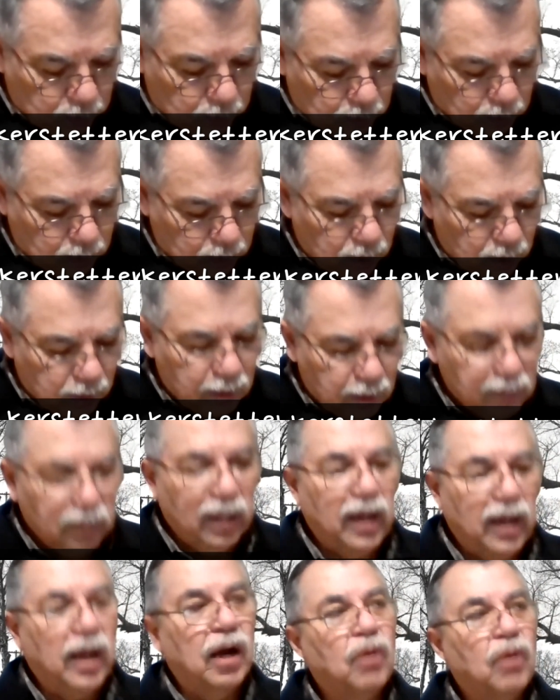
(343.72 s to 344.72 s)

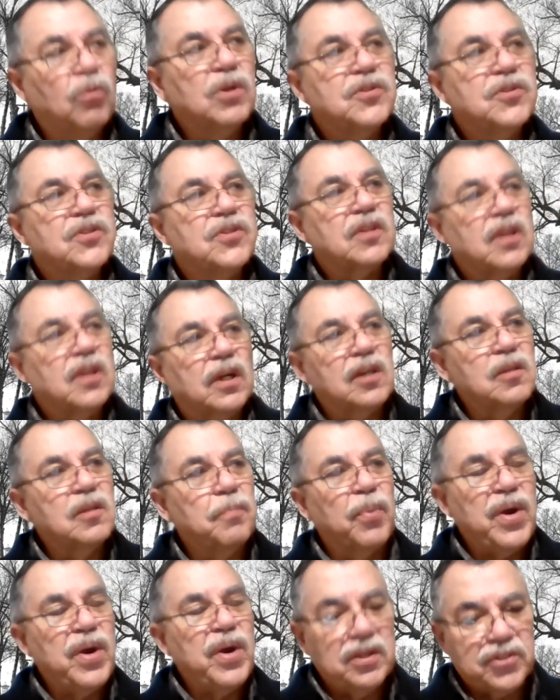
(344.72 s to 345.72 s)
Carlisle was kind of the
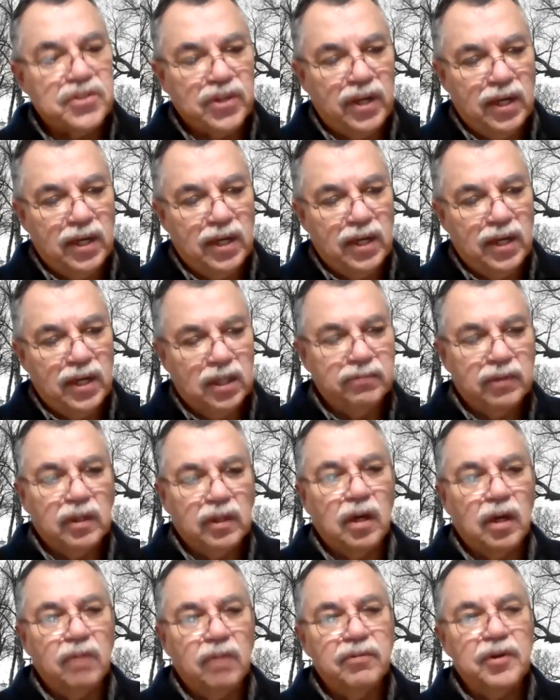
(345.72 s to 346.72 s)
brainchild
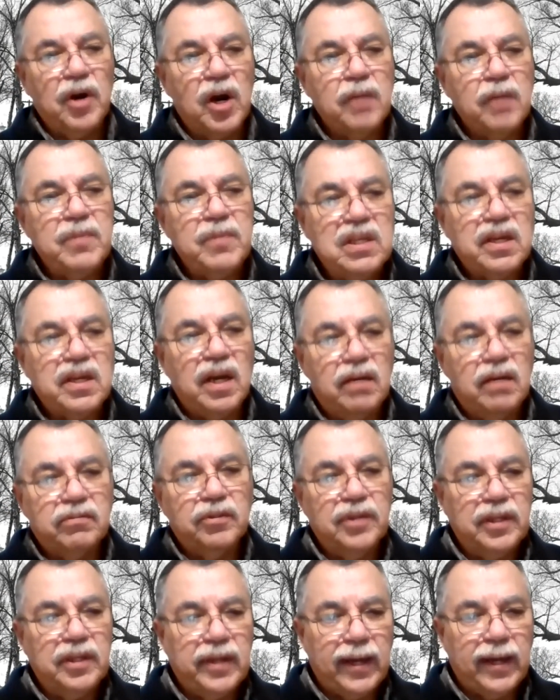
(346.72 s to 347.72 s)
of an Army
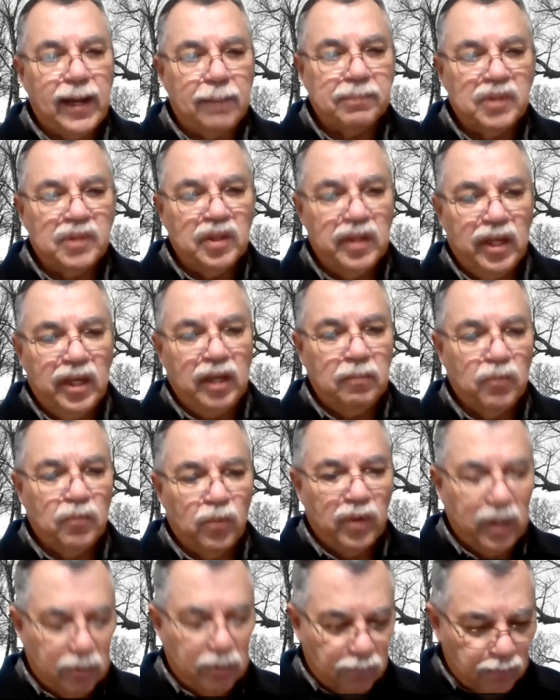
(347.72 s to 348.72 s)
cavalry captain
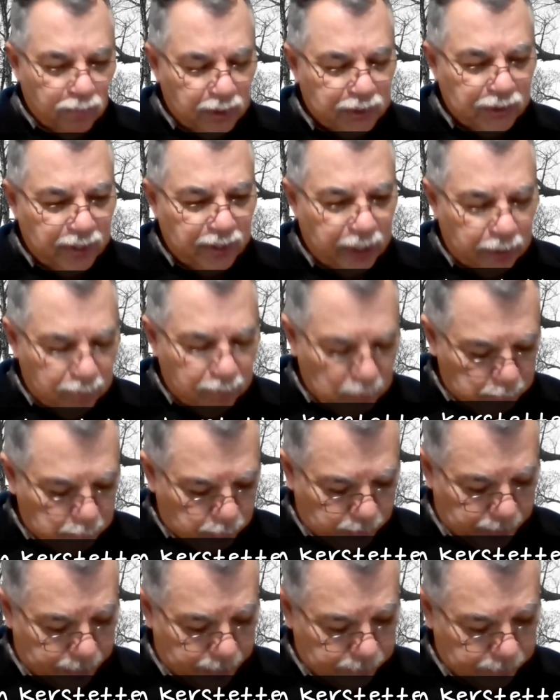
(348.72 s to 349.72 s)
named Richard Henry
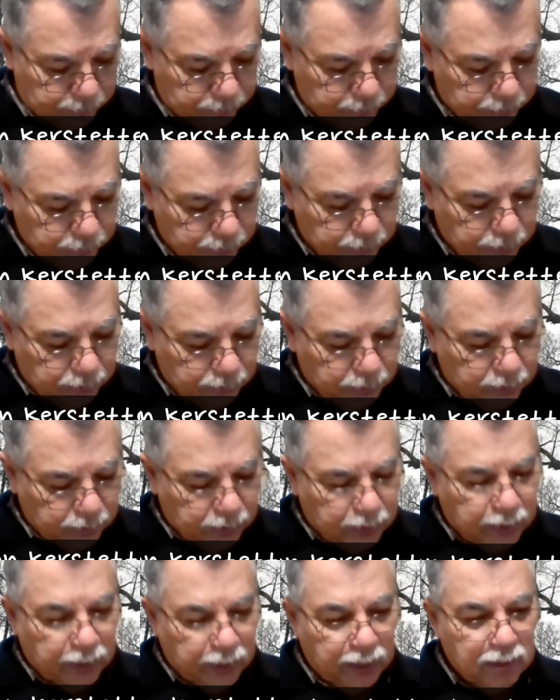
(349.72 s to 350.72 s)
Pratt.
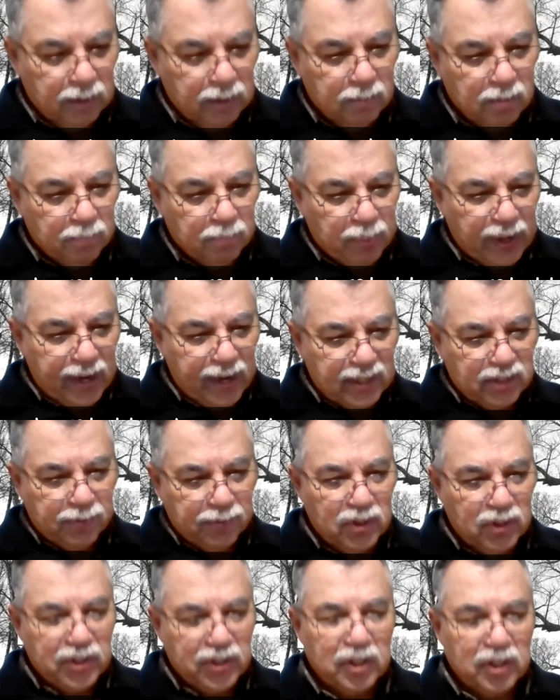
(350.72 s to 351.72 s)
And Pratt's
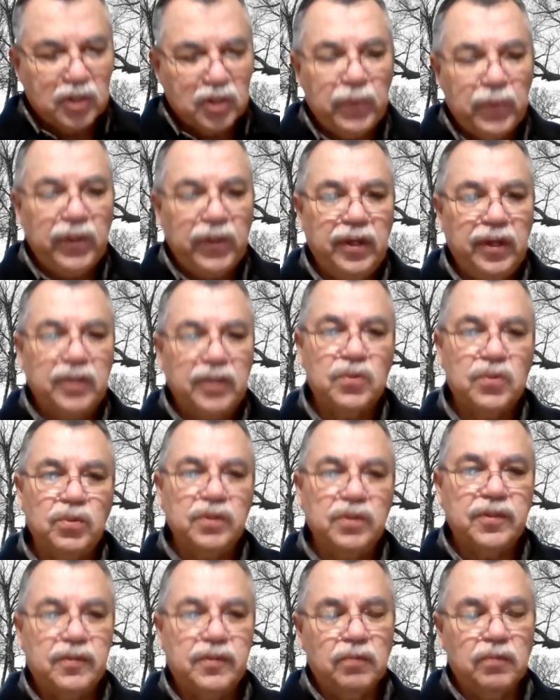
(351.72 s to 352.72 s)
first experience
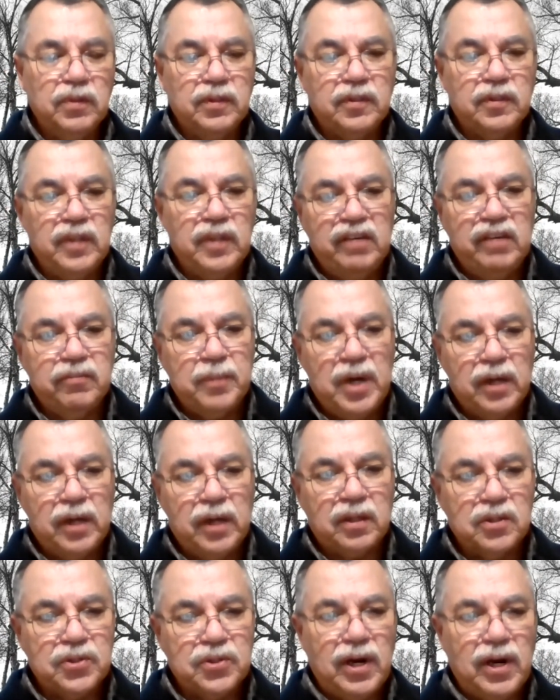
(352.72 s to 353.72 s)
with Native
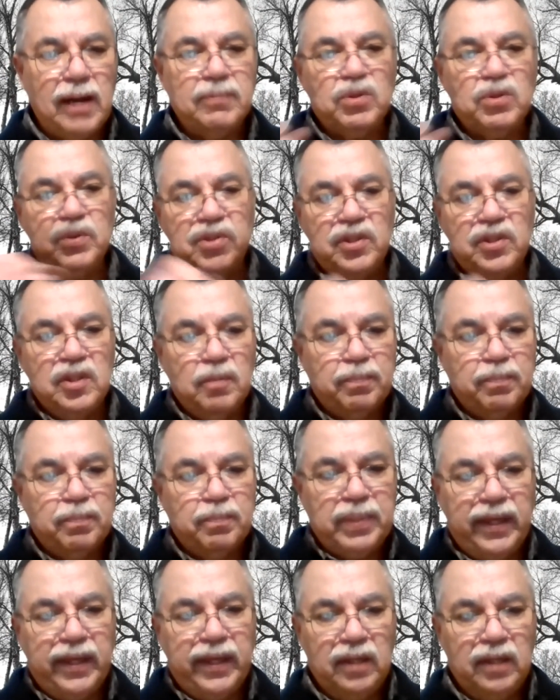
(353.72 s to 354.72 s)
American tribes was in the
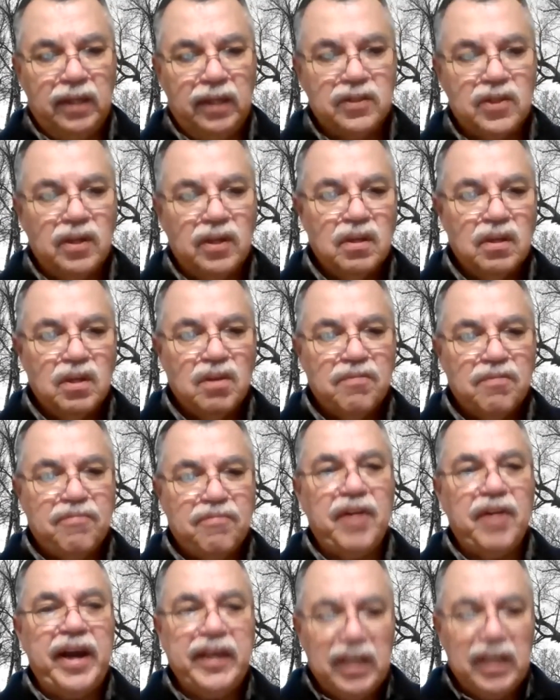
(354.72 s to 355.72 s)
plains
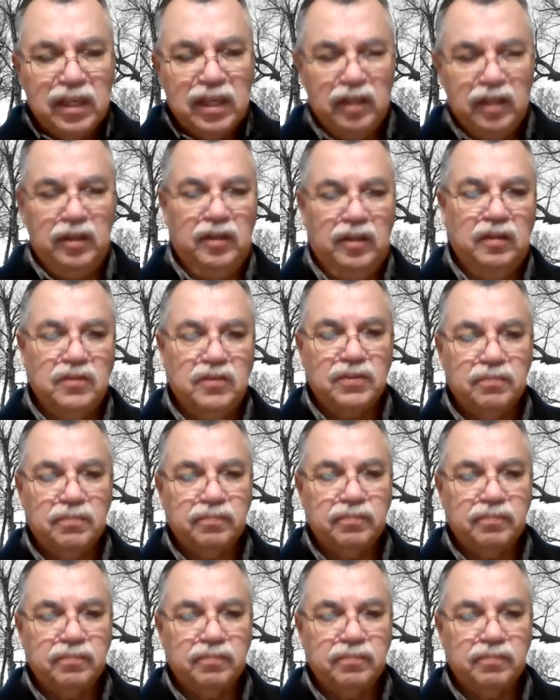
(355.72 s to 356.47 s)
fighting Indians.